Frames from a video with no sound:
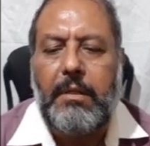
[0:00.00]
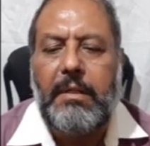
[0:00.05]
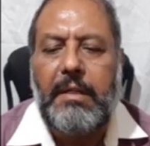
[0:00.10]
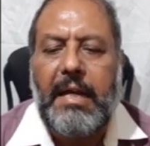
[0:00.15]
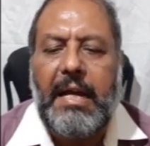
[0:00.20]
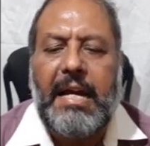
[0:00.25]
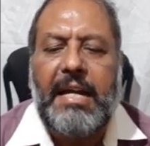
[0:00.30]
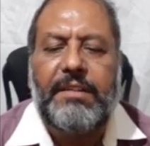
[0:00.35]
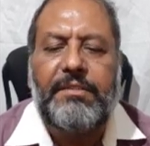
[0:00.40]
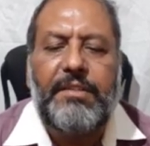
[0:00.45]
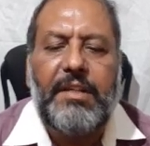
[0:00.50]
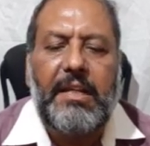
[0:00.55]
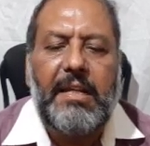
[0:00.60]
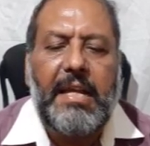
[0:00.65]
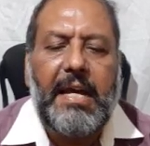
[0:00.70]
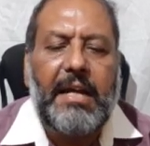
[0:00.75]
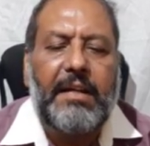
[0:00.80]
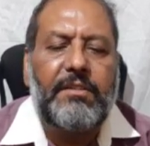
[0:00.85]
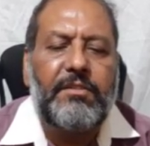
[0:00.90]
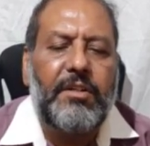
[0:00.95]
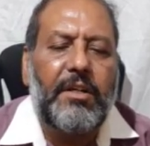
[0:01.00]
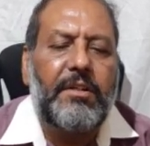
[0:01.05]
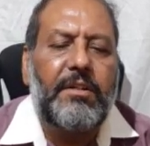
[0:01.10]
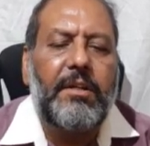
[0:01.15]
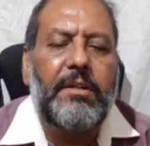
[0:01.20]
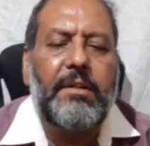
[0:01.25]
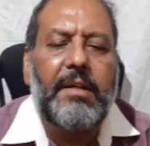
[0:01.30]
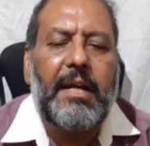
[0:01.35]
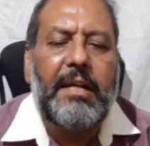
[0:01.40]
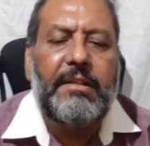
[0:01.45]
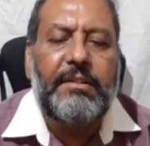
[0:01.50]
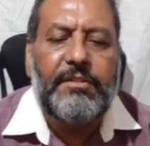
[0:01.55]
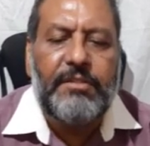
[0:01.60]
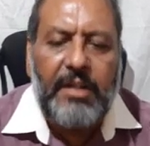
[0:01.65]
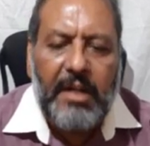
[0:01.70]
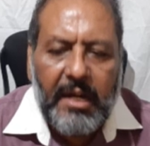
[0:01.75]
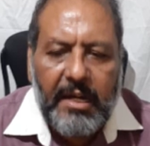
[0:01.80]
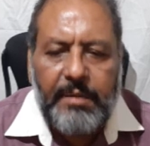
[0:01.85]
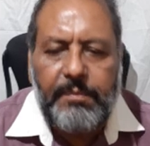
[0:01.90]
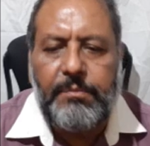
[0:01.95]
As they lack certain
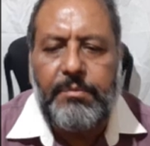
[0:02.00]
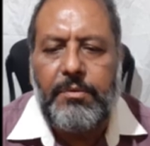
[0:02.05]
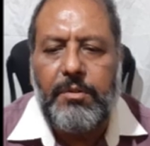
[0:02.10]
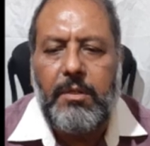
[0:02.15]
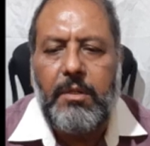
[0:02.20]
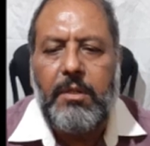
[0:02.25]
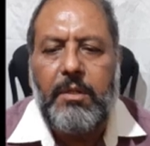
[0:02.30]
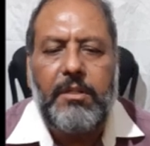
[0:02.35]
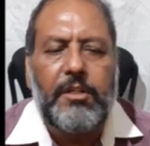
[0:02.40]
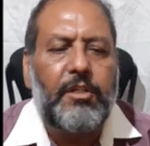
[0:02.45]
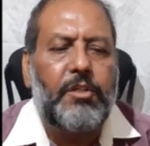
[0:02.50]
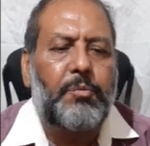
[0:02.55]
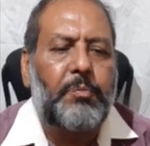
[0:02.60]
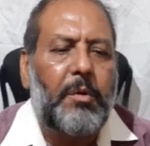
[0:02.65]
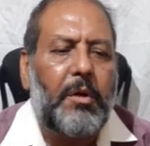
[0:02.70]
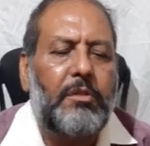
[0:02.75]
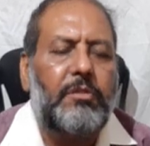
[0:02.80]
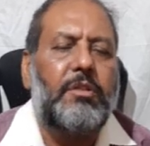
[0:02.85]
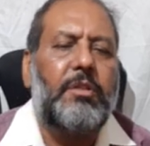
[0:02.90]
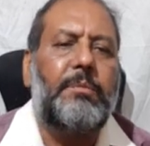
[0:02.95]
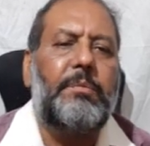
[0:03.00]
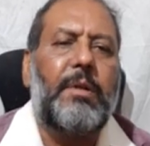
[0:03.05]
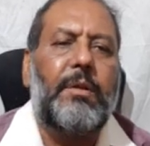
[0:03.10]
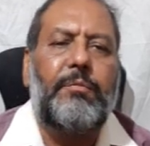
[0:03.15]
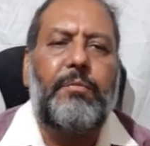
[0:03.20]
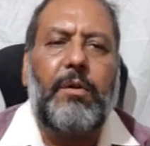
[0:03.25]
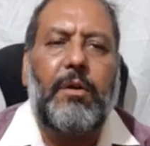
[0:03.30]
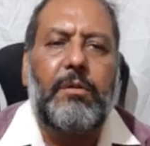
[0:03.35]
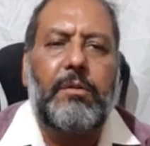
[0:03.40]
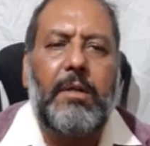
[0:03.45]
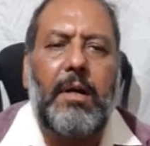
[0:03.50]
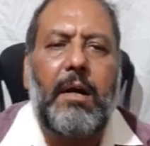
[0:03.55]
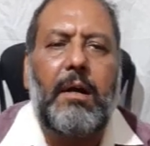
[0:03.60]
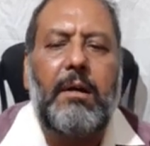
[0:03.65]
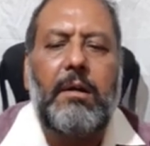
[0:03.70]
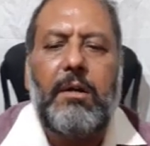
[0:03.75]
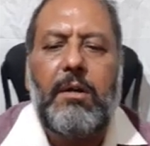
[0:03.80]
enzymes responsible for the